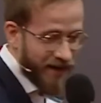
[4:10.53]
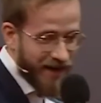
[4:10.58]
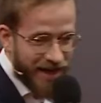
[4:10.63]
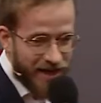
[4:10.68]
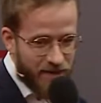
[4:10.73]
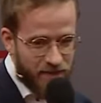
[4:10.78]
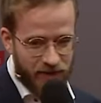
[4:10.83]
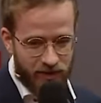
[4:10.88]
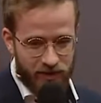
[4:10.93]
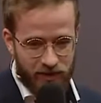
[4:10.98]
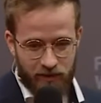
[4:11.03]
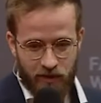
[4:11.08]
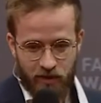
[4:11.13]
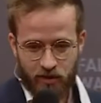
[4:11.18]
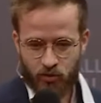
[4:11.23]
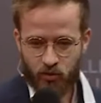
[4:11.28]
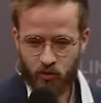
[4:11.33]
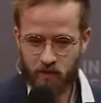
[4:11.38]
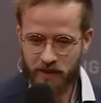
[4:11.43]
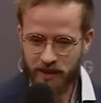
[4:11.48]
able
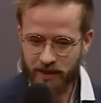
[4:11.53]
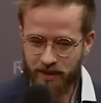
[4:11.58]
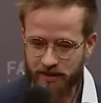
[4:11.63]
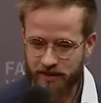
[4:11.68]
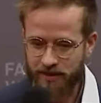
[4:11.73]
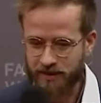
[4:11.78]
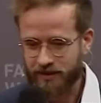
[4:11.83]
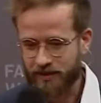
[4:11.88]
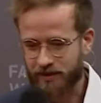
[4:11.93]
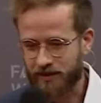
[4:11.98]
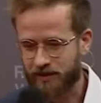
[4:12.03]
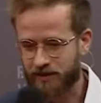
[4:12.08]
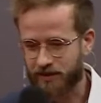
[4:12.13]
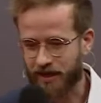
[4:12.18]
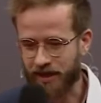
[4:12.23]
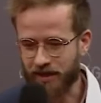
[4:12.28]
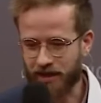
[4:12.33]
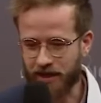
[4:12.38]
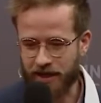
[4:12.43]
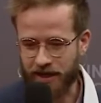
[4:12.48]
to build these
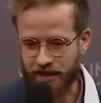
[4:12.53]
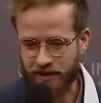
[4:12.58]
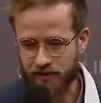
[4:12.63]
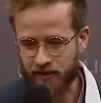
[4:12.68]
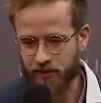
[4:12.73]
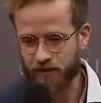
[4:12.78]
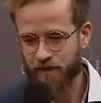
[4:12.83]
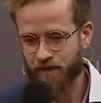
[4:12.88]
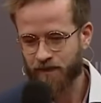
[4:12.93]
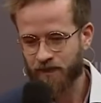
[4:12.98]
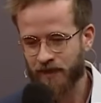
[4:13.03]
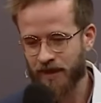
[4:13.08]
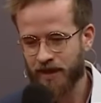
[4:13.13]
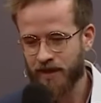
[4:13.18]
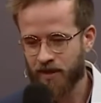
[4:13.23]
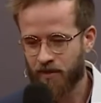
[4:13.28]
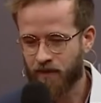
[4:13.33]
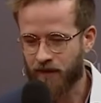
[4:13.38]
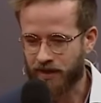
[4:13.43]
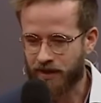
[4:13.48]
trilayers
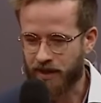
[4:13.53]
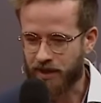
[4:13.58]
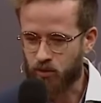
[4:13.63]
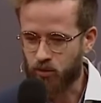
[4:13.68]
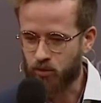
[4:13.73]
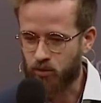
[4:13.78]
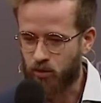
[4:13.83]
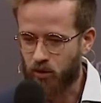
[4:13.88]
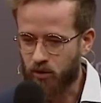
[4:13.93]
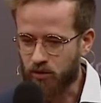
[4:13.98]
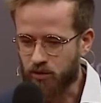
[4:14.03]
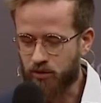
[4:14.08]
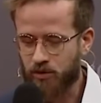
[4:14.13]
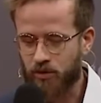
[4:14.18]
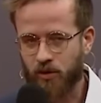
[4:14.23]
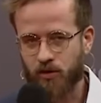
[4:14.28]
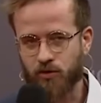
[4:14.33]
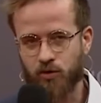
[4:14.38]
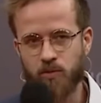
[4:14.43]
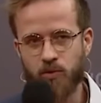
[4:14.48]
where they could
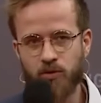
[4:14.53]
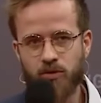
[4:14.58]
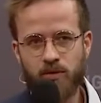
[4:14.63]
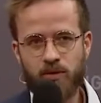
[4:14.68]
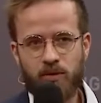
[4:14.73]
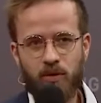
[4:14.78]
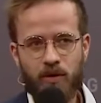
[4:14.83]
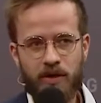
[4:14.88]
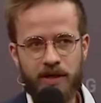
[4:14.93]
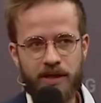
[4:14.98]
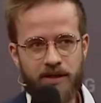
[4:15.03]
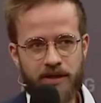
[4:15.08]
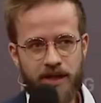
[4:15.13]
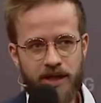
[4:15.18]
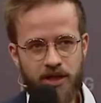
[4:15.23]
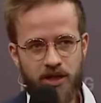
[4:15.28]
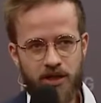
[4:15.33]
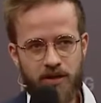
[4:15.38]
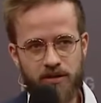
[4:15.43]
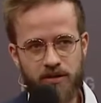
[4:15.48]
control the mutual
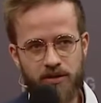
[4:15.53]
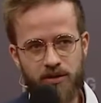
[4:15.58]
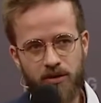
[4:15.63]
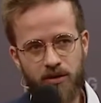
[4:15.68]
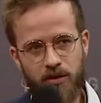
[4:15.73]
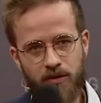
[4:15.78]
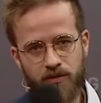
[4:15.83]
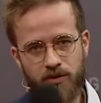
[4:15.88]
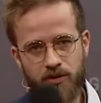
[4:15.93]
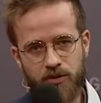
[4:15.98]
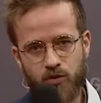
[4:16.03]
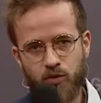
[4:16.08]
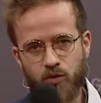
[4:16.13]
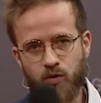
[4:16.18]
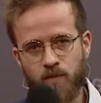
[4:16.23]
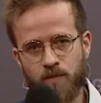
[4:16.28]
orientations of the two